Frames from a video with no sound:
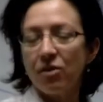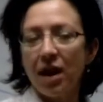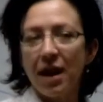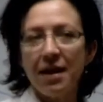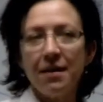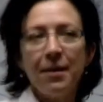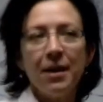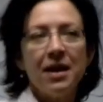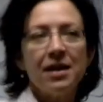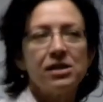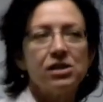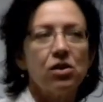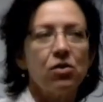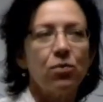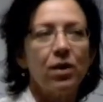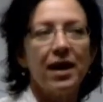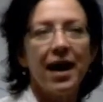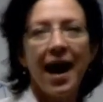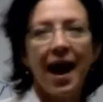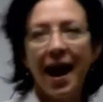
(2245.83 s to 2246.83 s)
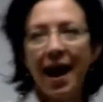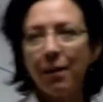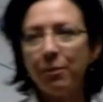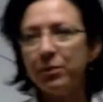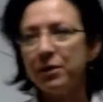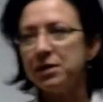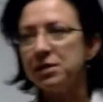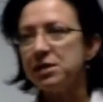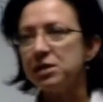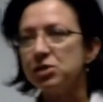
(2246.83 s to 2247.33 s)
Okay? So what
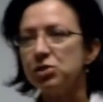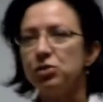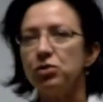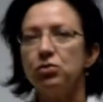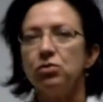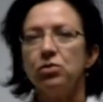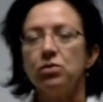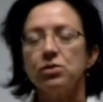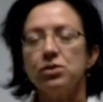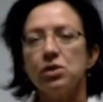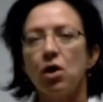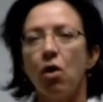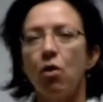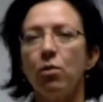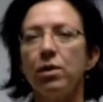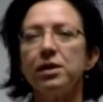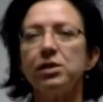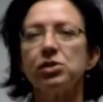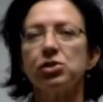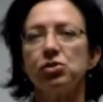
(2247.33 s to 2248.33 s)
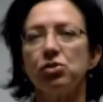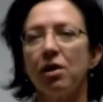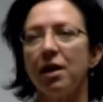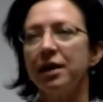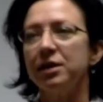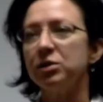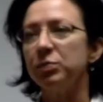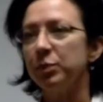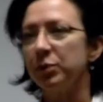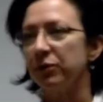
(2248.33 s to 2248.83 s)
happens is Google's always
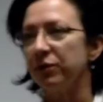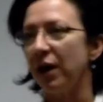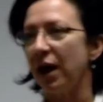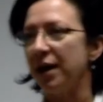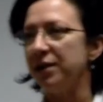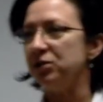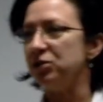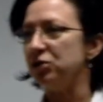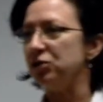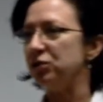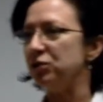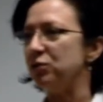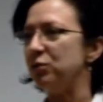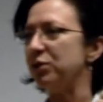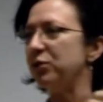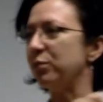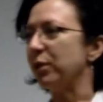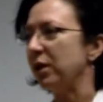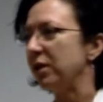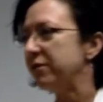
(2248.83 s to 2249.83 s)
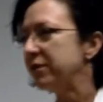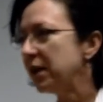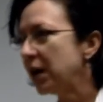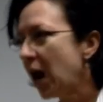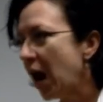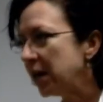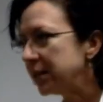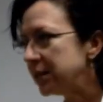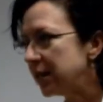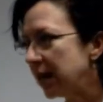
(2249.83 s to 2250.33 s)
trying to provide you with
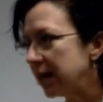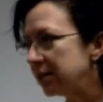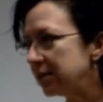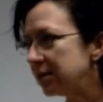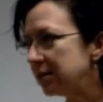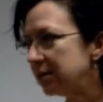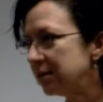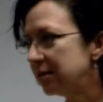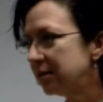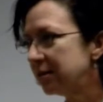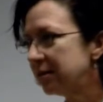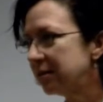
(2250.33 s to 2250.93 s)
relevant content.